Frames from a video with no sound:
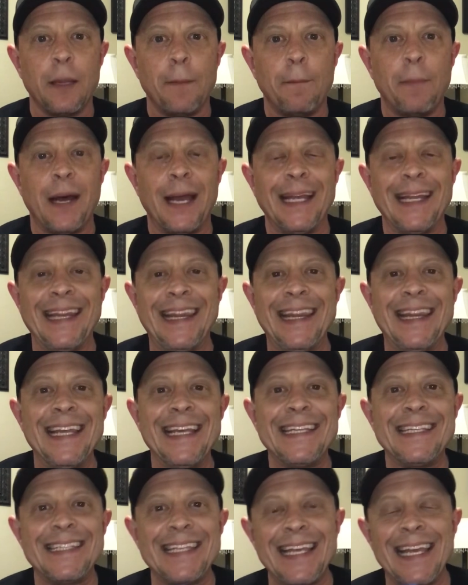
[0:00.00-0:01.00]
Bite.
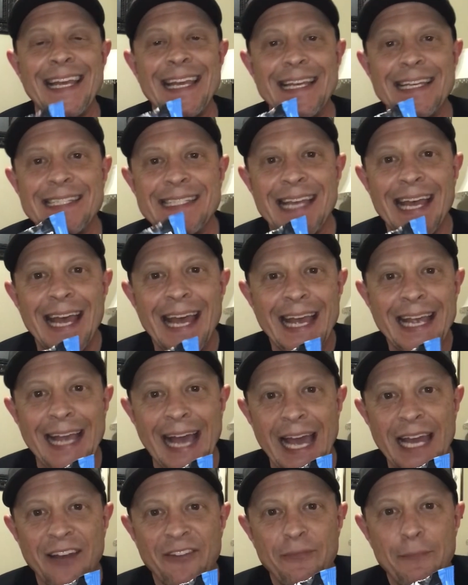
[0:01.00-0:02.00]
This is
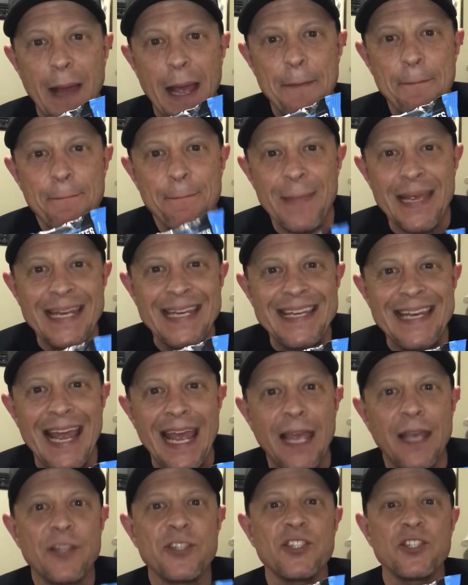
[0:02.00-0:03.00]
kind of my
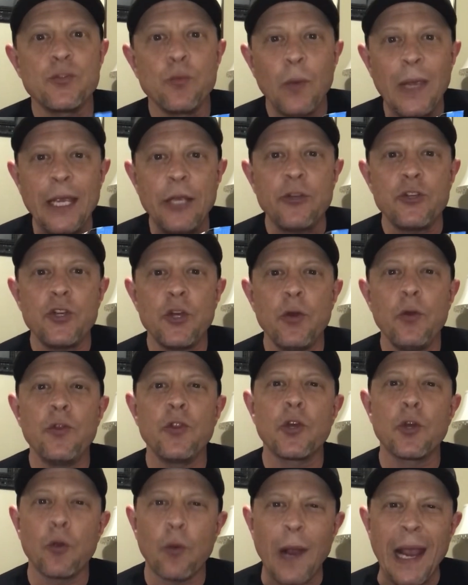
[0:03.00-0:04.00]
midday sweet tooth
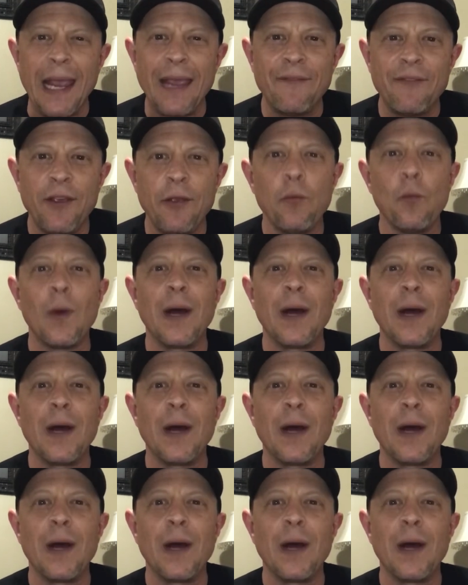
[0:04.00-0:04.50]
craving,